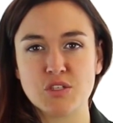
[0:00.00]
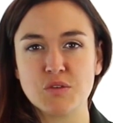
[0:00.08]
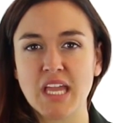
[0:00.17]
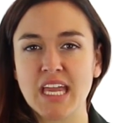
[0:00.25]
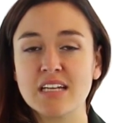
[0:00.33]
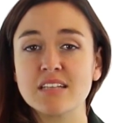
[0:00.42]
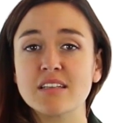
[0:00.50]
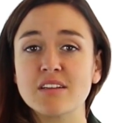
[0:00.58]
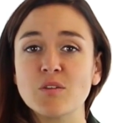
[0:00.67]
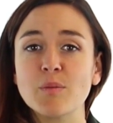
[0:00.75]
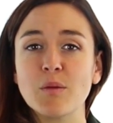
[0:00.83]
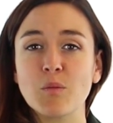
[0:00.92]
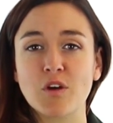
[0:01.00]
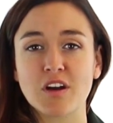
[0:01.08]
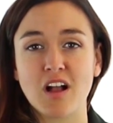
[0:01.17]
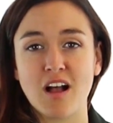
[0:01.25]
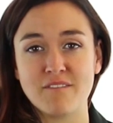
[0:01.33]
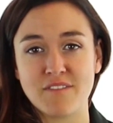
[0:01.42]
you gain a little bit more
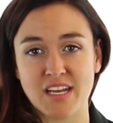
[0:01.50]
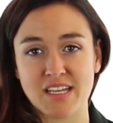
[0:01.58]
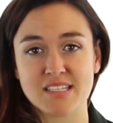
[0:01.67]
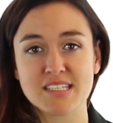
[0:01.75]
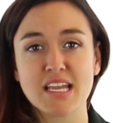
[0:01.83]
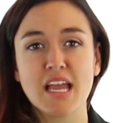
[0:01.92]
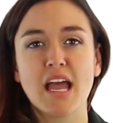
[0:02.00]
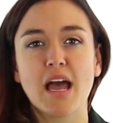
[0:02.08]
confidence